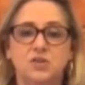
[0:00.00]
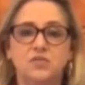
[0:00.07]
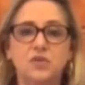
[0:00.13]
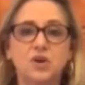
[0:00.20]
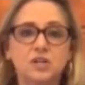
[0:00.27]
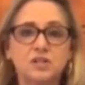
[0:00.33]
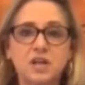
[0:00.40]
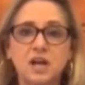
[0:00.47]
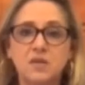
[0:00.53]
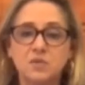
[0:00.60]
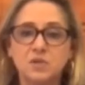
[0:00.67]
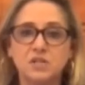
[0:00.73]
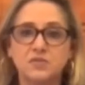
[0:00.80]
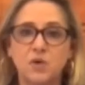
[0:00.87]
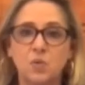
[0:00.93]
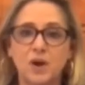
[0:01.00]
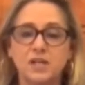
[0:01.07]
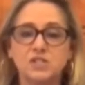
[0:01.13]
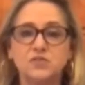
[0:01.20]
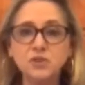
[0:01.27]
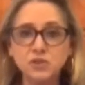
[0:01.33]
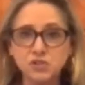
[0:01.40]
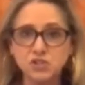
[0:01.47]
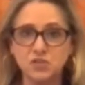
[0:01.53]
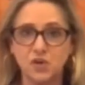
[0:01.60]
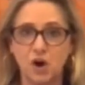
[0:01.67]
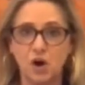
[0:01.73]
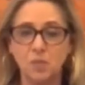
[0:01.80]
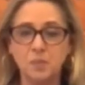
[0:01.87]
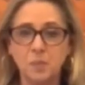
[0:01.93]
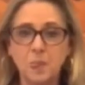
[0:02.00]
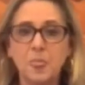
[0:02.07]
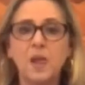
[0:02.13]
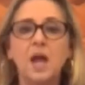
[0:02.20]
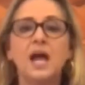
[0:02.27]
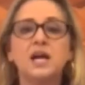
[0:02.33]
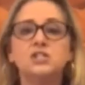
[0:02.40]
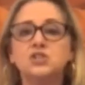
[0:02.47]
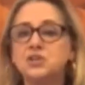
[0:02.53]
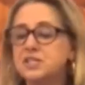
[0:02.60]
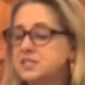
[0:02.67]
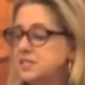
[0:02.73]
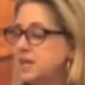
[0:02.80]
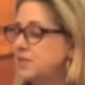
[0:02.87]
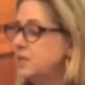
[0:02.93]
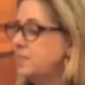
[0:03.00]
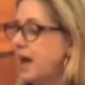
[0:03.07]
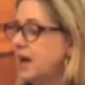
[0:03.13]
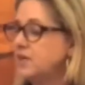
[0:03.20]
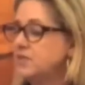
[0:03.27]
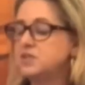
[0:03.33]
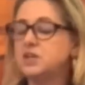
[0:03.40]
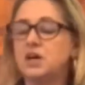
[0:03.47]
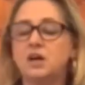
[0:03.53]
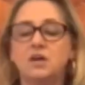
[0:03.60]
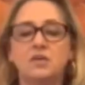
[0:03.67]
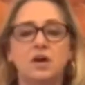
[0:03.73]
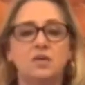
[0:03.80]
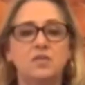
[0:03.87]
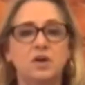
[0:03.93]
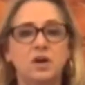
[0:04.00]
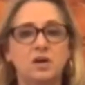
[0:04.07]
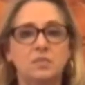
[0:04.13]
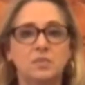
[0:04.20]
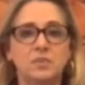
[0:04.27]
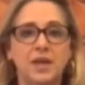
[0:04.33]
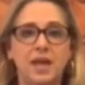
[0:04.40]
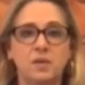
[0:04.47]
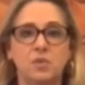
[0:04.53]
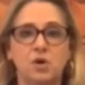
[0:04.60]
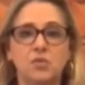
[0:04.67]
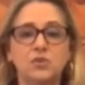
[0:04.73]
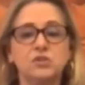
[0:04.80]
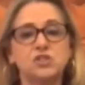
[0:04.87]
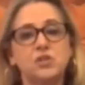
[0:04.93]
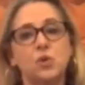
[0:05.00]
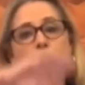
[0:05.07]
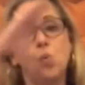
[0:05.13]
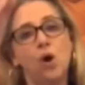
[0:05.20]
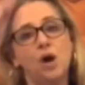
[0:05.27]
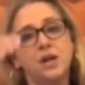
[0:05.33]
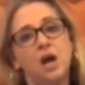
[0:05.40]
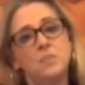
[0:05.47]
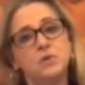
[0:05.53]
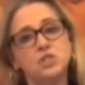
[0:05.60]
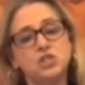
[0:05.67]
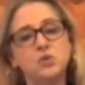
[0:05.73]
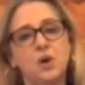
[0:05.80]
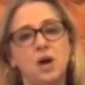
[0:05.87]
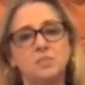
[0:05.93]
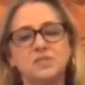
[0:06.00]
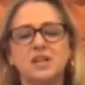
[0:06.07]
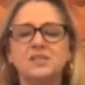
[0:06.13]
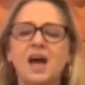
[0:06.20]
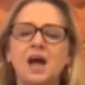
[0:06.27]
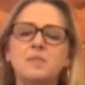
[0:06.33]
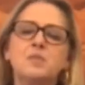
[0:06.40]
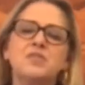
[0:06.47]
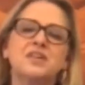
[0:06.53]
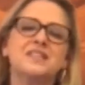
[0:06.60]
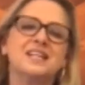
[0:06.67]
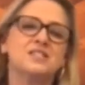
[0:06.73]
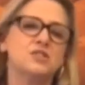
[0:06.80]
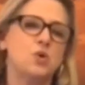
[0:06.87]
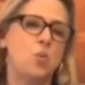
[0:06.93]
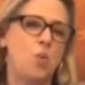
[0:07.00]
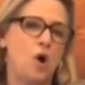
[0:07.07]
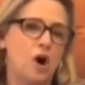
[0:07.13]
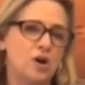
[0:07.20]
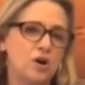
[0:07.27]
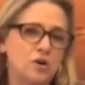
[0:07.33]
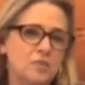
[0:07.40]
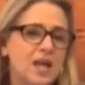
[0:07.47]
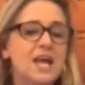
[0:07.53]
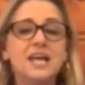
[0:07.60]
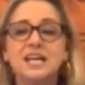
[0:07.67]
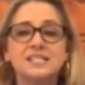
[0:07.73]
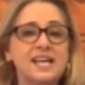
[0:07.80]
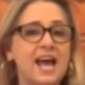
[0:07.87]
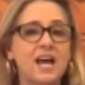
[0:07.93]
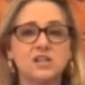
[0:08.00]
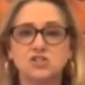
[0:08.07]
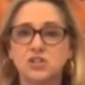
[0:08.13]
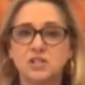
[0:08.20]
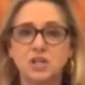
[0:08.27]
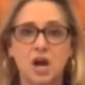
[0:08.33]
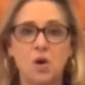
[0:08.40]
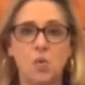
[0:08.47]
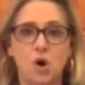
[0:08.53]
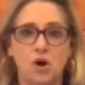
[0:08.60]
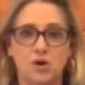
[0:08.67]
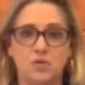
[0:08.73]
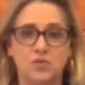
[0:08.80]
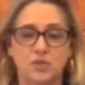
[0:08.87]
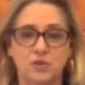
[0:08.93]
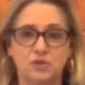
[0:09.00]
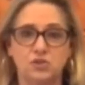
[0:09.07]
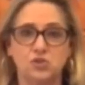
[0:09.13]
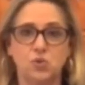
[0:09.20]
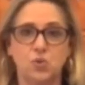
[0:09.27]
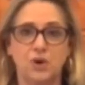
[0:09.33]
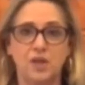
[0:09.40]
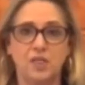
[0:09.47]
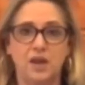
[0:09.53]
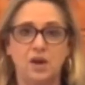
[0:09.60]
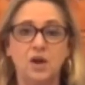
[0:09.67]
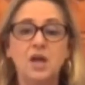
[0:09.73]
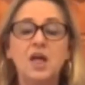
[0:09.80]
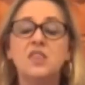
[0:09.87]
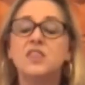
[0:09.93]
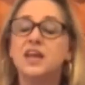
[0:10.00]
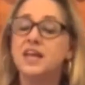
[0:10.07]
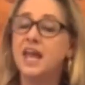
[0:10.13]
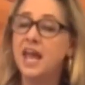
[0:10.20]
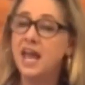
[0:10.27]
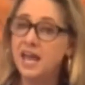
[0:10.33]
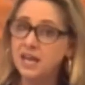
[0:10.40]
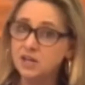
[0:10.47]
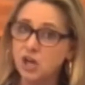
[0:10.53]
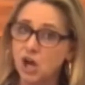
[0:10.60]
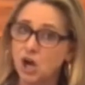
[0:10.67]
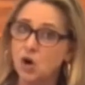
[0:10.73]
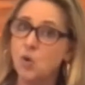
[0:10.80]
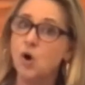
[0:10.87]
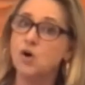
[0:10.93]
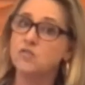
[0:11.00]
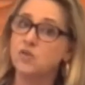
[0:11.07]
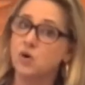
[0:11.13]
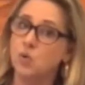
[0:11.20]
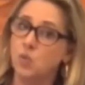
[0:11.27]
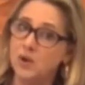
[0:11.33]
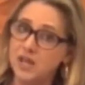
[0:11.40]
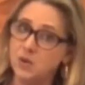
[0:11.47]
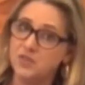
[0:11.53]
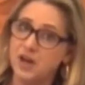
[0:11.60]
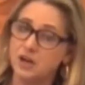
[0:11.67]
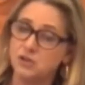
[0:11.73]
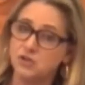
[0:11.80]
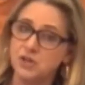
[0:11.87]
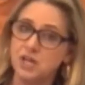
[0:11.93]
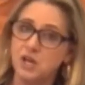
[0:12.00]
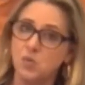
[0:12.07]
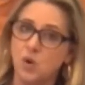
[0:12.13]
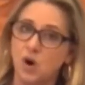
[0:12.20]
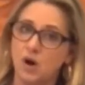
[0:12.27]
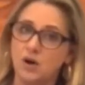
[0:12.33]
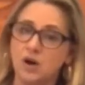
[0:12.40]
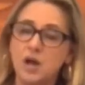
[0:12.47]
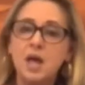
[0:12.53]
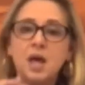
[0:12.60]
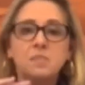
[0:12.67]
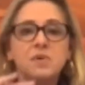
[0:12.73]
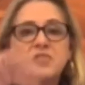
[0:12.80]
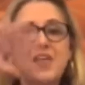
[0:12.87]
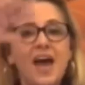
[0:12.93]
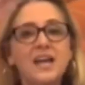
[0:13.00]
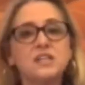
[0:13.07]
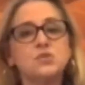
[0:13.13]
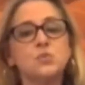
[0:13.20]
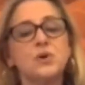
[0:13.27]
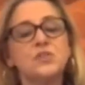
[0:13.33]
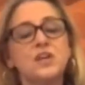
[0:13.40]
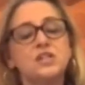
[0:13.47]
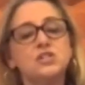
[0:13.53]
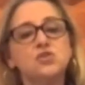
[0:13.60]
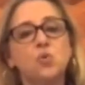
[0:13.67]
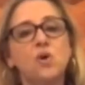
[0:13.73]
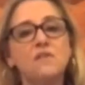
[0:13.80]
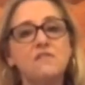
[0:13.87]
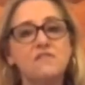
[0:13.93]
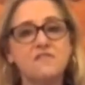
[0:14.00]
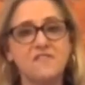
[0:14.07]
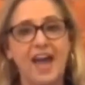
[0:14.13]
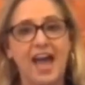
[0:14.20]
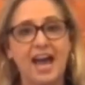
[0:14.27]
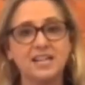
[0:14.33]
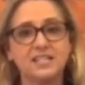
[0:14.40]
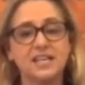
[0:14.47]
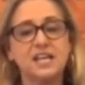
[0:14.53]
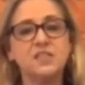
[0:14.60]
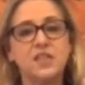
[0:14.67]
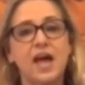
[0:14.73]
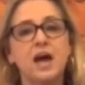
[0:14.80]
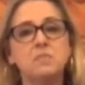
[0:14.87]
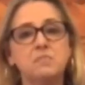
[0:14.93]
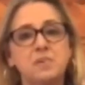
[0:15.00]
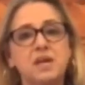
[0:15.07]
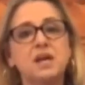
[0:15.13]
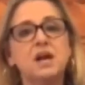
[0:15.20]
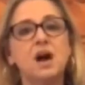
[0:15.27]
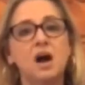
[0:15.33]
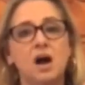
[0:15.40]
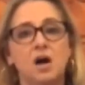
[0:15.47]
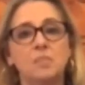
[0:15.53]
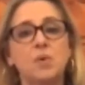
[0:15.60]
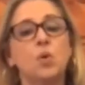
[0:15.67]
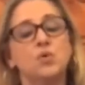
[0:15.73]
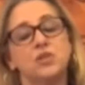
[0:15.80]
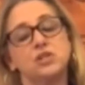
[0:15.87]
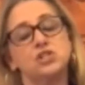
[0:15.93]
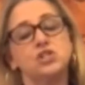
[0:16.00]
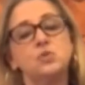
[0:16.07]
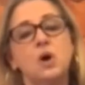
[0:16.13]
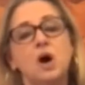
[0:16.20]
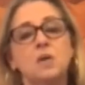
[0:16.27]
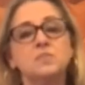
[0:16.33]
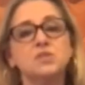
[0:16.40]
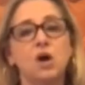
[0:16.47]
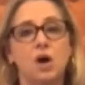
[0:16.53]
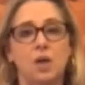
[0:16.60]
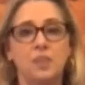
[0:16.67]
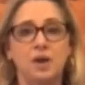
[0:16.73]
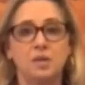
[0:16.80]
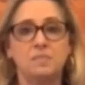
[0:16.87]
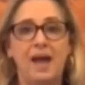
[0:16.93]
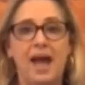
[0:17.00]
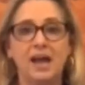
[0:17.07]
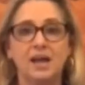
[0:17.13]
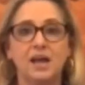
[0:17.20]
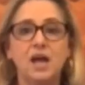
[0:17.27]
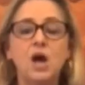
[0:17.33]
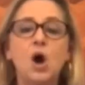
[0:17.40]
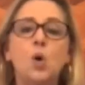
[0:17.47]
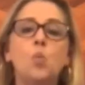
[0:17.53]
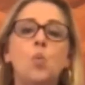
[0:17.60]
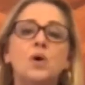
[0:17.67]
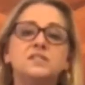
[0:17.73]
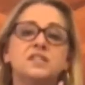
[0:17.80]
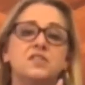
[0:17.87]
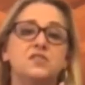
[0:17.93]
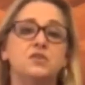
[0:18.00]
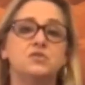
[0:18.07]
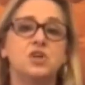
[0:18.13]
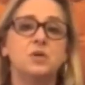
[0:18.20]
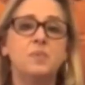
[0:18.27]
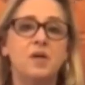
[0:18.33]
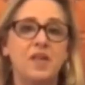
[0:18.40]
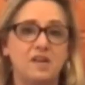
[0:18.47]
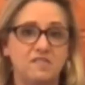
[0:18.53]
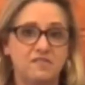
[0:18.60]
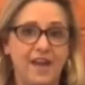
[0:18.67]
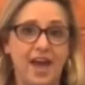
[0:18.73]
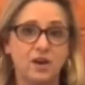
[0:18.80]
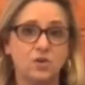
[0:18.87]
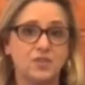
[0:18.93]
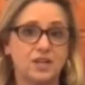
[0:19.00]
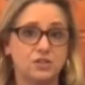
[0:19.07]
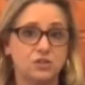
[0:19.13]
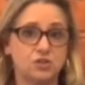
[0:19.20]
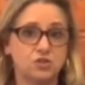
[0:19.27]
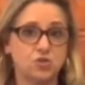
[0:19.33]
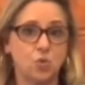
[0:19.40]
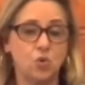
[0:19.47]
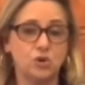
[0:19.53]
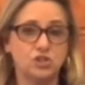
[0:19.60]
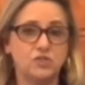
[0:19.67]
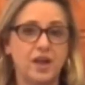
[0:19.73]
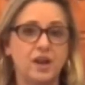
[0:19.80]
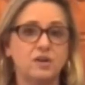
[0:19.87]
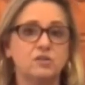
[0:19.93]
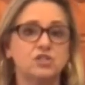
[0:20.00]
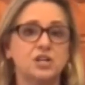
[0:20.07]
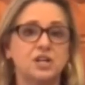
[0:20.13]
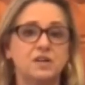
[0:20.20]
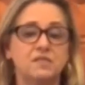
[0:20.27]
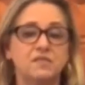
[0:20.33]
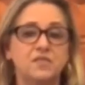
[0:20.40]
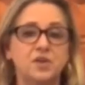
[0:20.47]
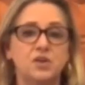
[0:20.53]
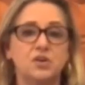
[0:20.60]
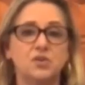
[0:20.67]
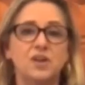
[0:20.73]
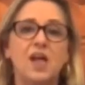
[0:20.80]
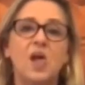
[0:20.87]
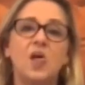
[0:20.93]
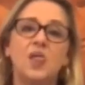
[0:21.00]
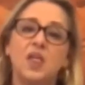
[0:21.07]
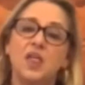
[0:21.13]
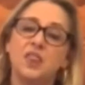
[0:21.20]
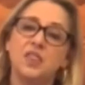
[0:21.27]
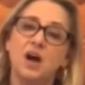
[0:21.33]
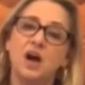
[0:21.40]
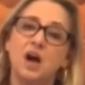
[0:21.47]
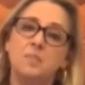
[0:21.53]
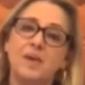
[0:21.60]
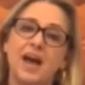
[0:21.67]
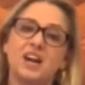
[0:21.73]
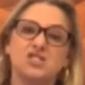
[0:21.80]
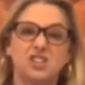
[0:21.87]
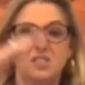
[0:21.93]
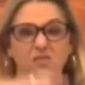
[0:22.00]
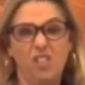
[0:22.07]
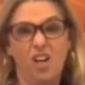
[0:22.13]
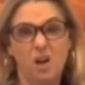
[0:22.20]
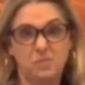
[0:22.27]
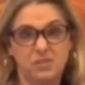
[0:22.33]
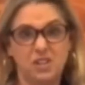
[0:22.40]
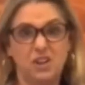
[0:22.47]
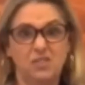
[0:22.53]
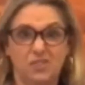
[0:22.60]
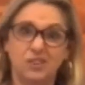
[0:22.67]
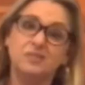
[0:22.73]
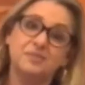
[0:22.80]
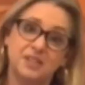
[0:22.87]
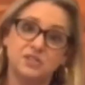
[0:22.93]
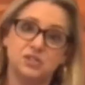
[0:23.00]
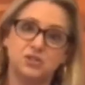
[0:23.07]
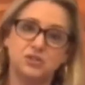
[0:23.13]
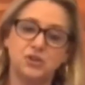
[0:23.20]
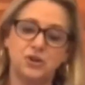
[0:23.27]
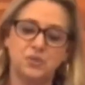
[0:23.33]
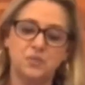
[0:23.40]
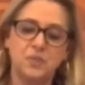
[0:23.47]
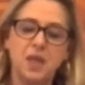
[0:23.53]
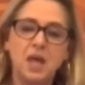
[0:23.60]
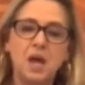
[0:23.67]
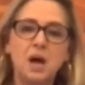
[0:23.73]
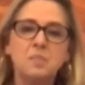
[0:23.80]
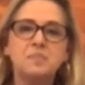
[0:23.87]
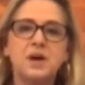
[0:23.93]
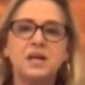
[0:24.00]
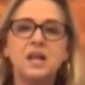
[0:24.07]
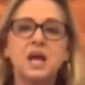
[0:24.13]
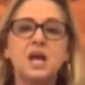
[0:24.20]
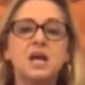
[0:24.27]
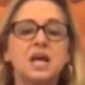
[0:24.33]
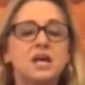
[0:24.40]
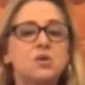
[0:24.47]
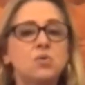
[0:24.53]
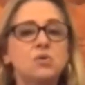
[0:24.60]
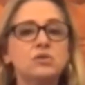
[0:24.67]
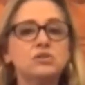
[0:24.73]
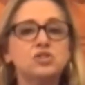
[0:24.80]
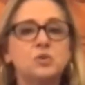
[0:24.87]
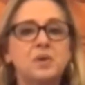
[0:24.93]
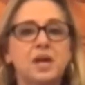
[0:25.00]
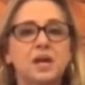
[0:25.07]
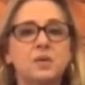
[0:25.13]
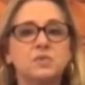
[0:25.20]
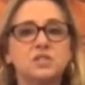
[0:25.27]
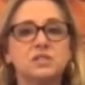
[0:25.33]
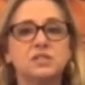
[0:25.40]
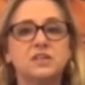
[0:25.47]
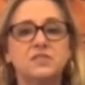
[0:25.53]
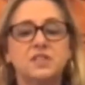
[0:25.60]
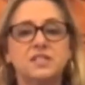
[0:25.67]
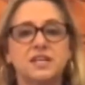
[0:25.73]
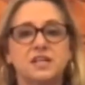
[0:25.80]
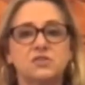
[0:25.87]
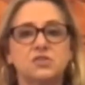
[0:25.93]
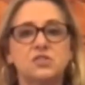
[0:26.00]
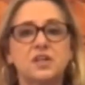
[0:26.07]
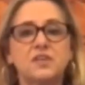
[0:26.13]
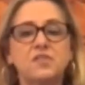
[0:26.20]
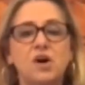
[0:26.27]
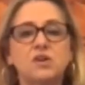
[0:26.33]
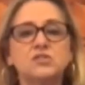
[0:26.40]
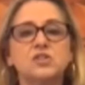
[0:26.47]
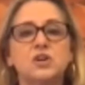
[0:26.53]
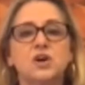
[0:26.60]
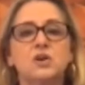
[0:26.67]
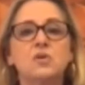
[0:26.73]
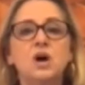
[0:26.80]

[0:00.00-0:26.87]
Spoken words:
for a number of different ways. First of all, as you can see on the back of a camel, there's either 1 hump or 2 humps. Now, a lot of people think that's the water. It's actually not water that they're storing there. They can go over a week without drinking water, but that is where they store fat, in that big hump or the 2 humps on their back. Once they've used up all that fat or that storage of energy and food, the hump actually flops over. That's true. But in order to be able to live in the deserts, they've also